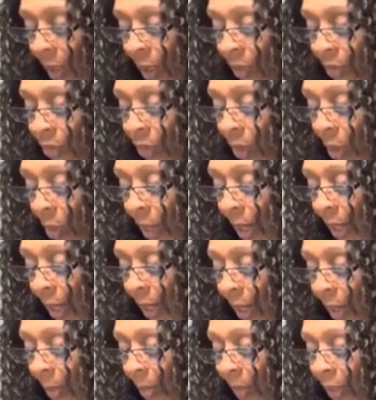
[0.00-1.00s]
So
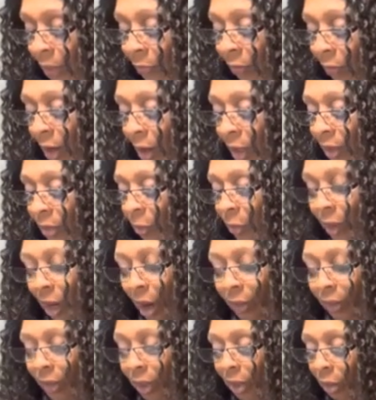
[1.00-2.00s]
um, as far as we
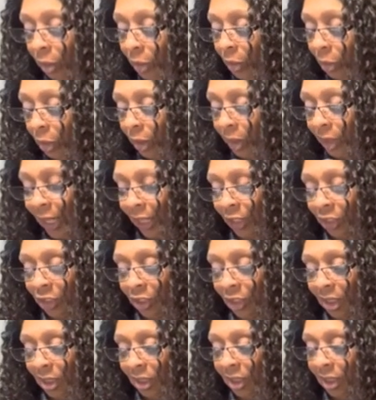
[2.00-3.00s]
already know, the
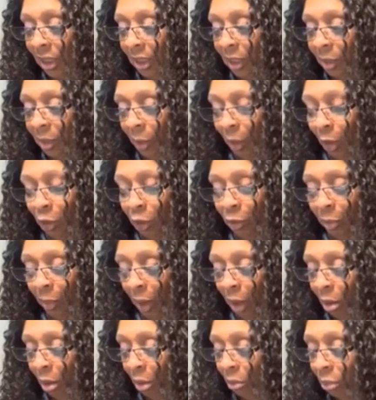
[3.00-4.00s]
ordination is, is
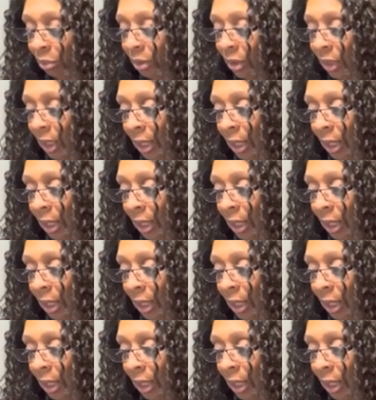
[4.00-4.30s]
postponed.